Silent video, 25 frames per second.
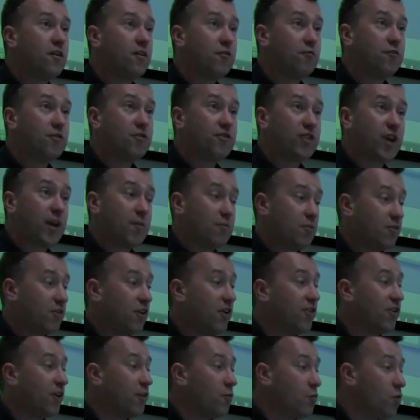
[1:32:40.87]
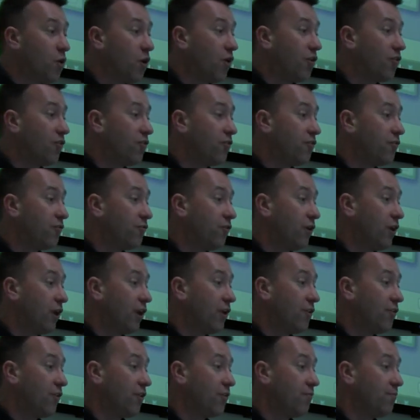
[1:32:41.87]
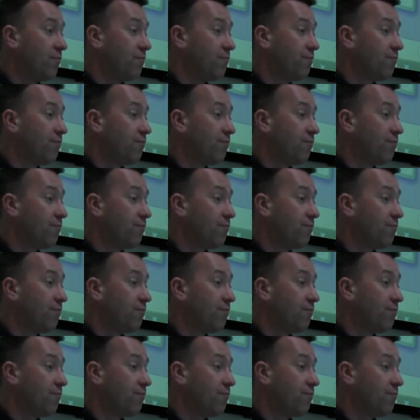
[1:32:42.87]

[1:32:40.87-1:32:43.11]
the risk appetite I want for London.